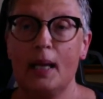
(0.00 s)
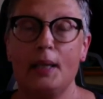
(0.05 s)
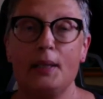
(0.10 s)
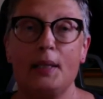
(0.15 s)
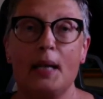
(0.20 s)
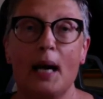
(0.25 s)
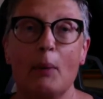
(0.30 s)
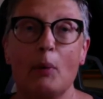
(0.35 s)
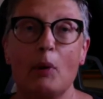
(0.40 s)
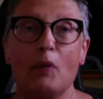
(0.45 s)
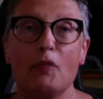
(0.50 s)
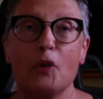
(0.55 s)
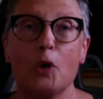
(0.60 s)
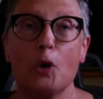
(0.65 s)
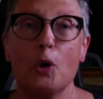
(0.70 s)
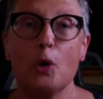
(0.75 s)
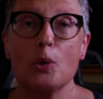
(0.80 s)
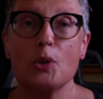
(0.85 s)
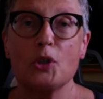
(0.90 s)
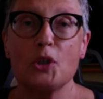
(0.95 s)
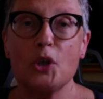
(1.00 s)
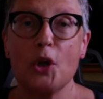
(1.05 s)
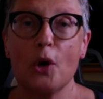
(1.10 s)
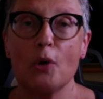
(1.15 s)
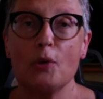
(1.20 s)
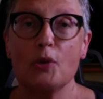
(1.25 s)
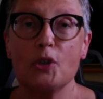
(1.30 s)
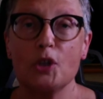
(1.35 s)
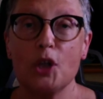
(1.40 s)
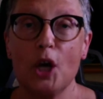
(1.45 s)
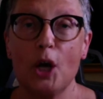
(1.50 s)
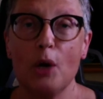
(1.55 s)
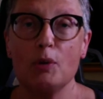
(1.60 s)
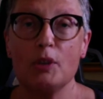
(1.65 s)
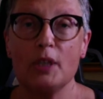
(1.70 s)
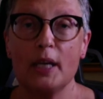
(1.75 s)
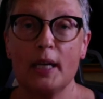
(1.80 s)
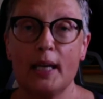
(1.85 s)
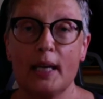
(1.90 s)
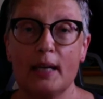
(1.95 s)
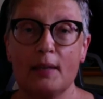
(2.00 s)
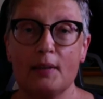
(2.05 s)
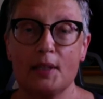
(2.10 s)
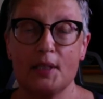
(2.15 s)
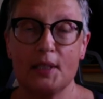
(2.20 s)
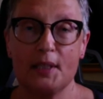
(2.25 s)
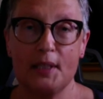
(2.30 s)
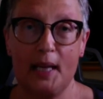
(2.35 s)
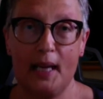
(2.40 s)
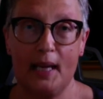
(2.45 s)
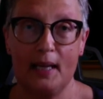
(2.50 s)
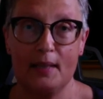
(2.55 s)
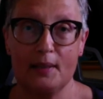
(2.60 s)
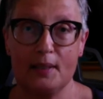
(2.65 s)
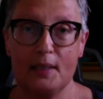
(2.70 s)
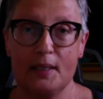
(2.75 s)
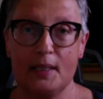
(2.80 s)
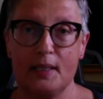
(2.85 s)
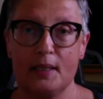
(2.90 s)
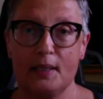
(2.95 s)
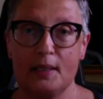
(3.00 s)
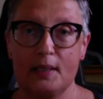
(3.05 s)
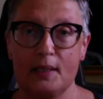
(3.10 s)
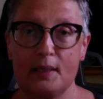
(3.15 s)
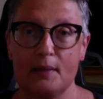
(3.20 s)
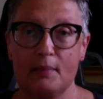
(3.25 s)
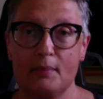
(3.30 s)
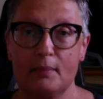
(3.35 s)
Now, of course, God totally understands this,